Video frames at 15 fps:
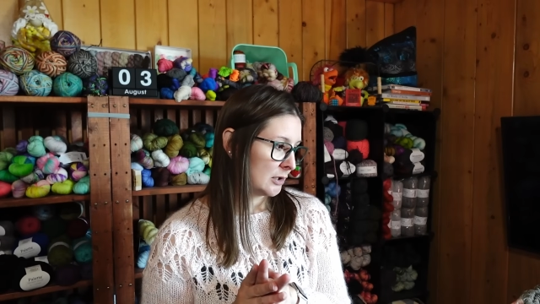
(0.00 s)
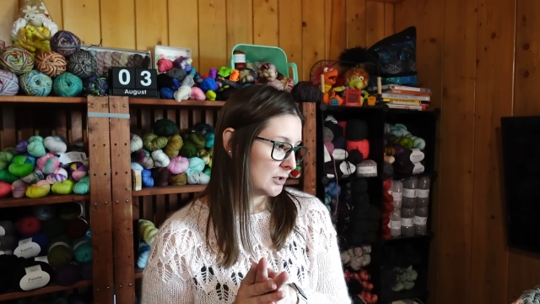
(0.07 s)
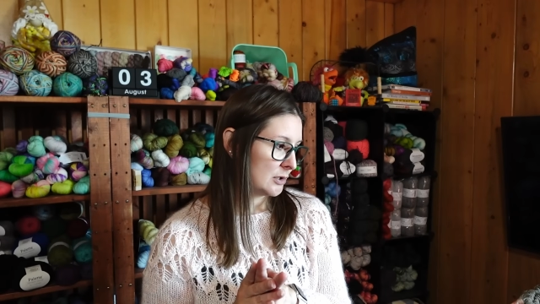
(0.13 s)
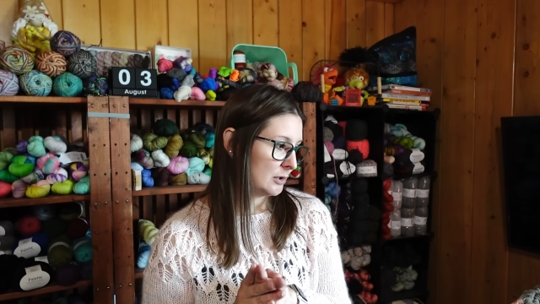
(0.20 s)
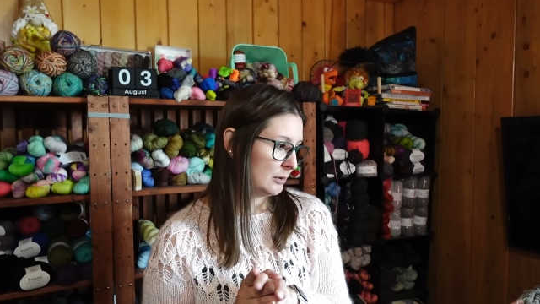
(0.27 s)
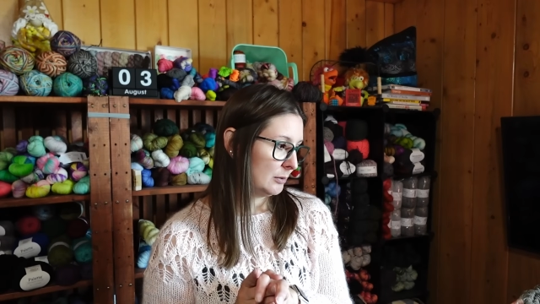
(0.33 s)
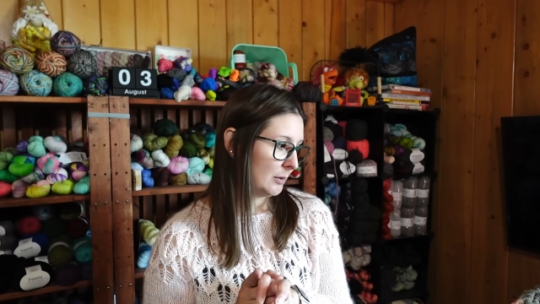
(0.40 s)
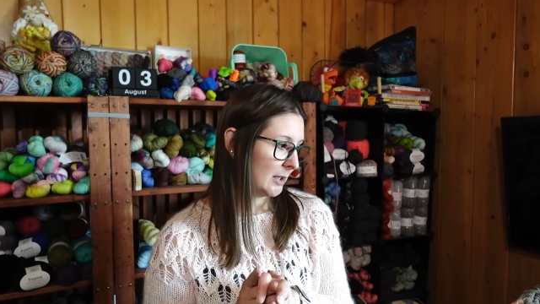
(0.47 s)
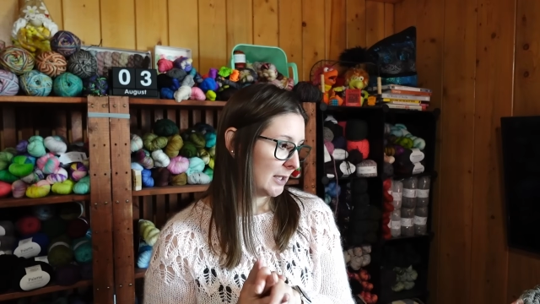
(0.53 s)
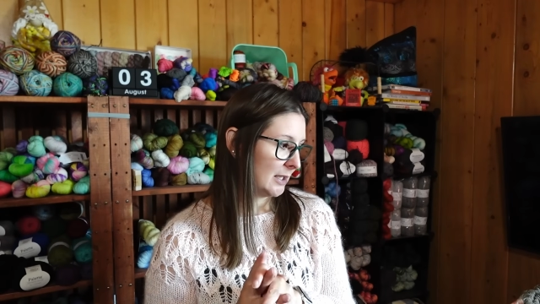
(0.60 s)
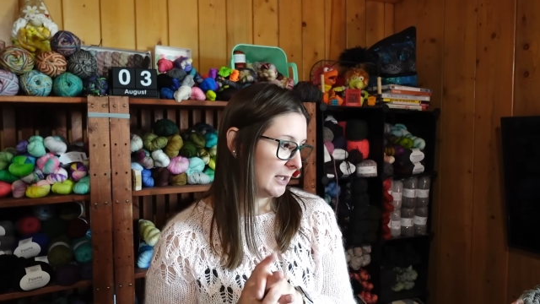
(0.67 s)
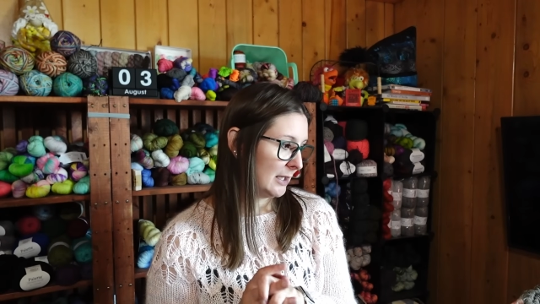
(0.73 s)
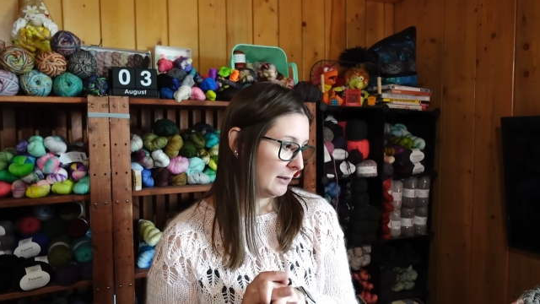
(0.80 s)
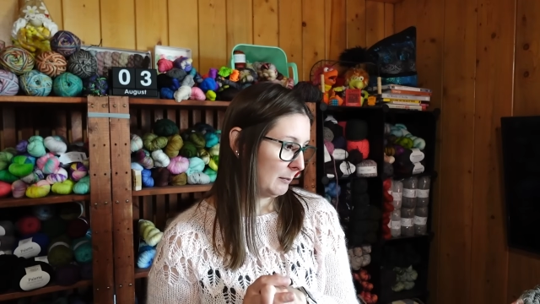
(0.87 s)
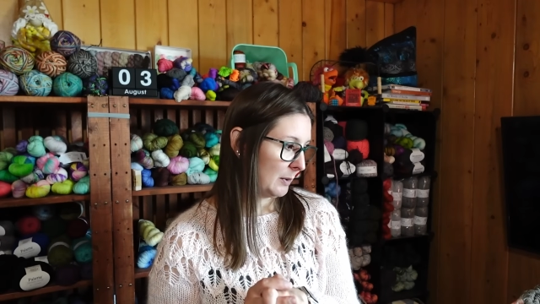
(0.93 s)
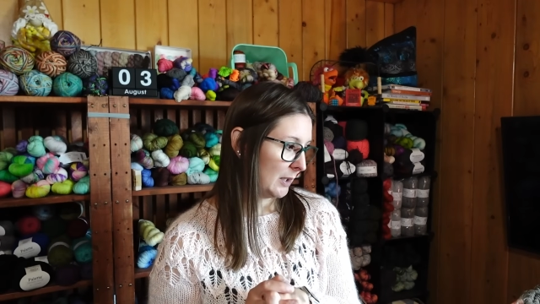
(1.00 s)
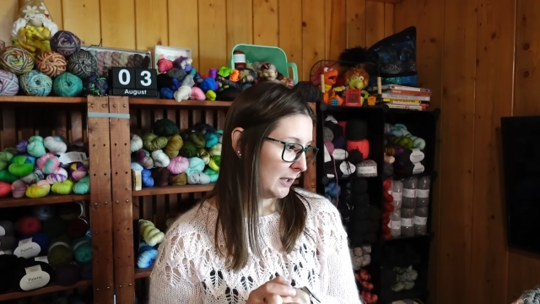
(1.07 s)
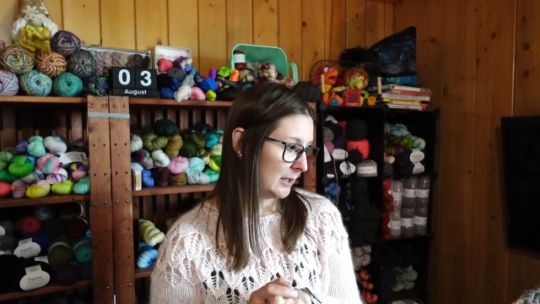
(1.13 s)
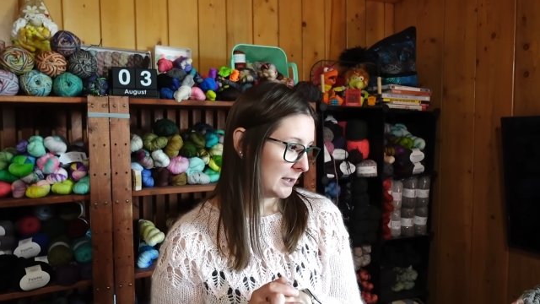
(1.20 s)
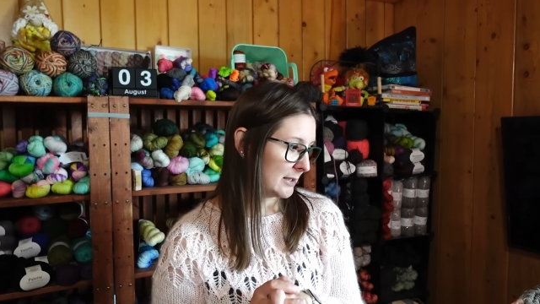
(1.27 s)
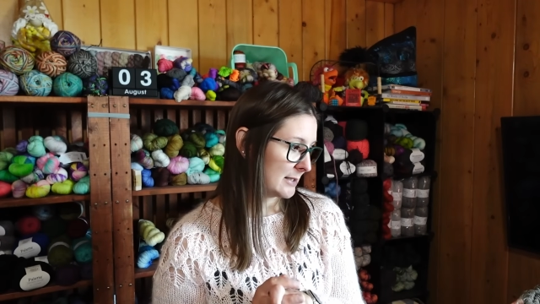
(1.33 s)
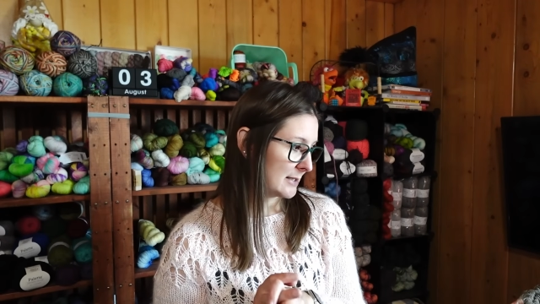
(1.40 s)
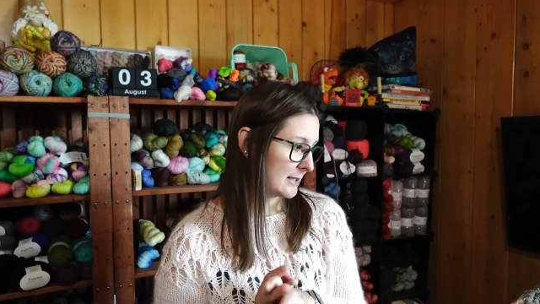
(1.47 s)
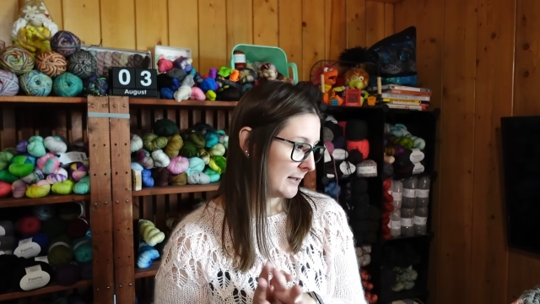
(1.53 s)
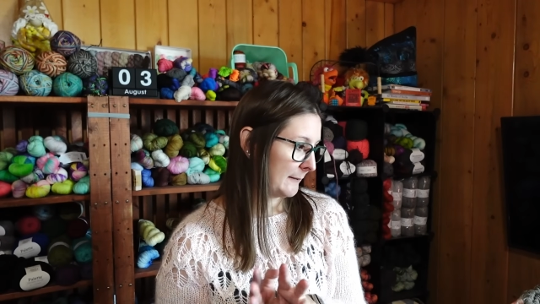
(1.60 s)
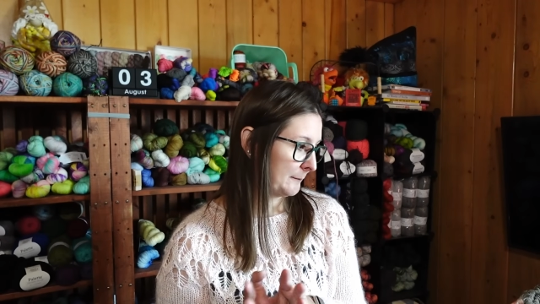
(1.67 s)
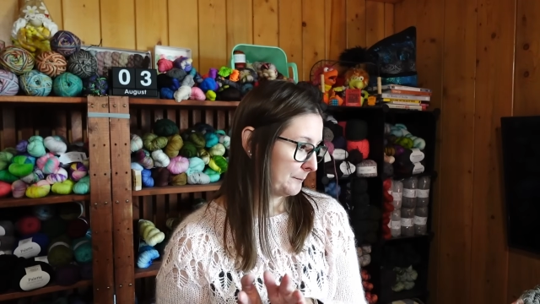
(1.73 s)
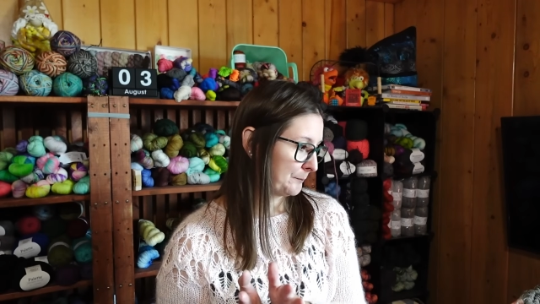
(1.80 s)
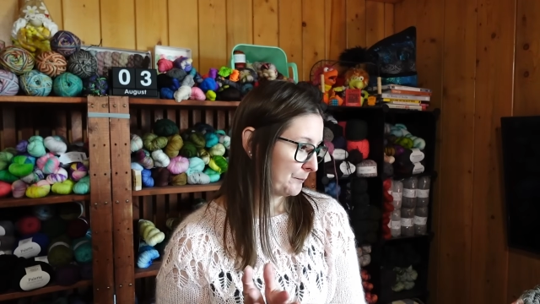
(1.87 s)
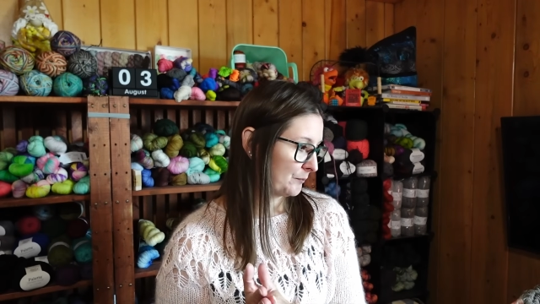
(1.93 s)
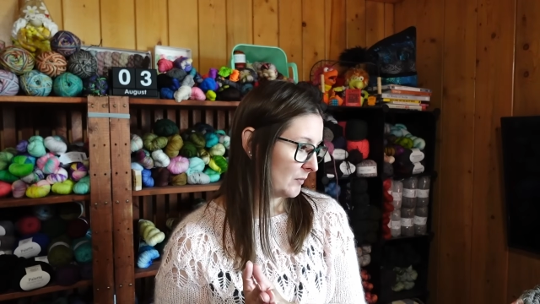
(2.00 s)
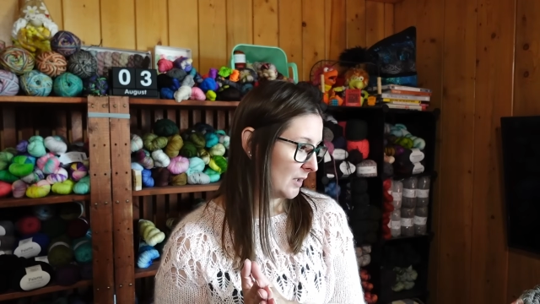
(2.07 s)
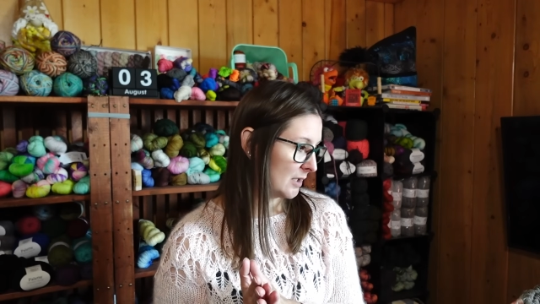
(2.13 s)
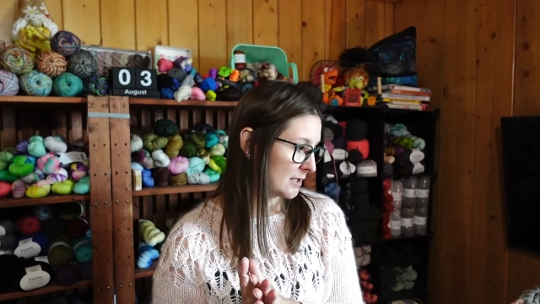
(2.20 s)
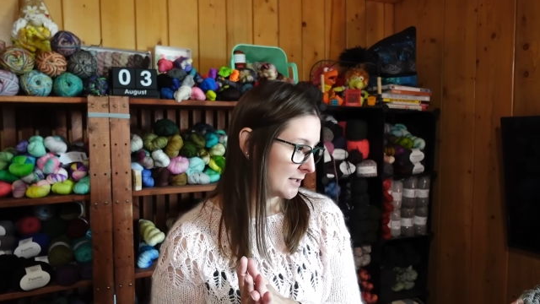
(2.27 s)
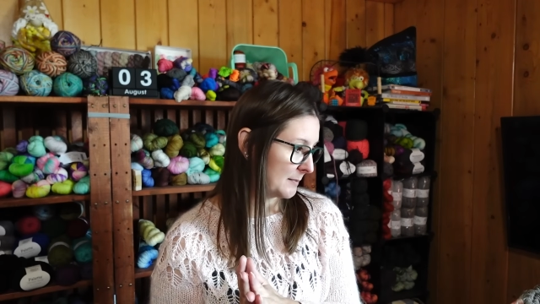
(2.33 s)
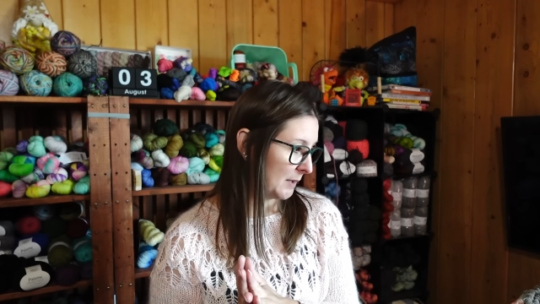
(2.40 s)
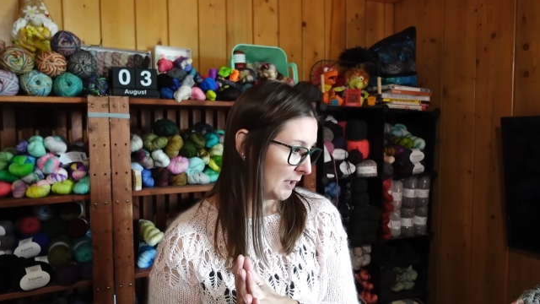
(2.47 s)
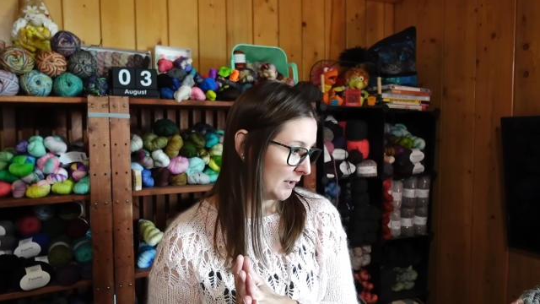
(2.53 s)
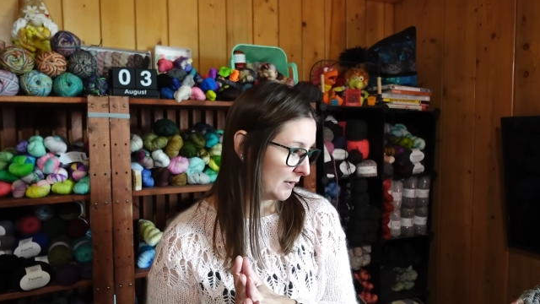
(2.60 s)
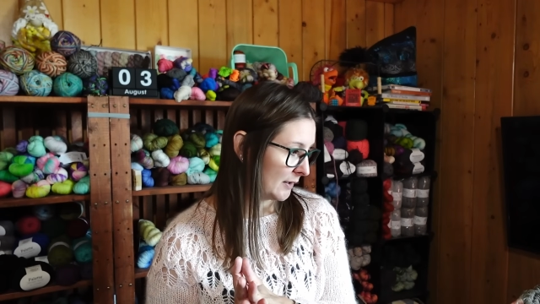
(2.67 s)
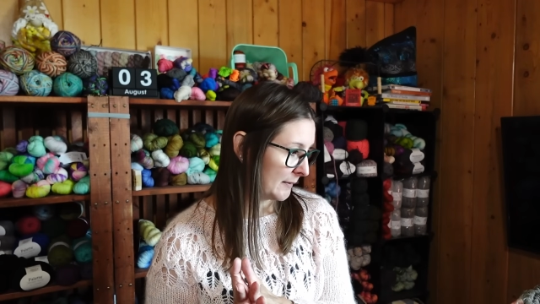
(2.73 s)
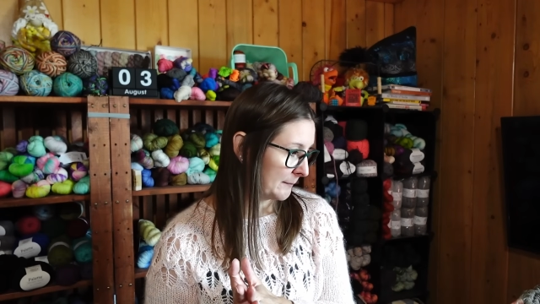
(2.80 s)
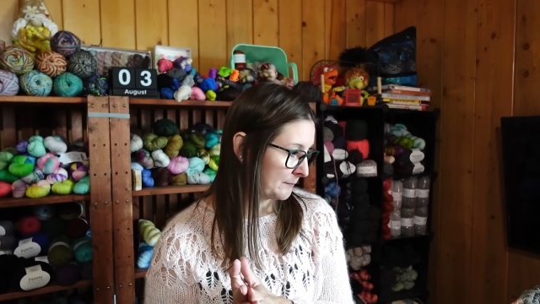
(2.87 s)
to Knit Picks this month.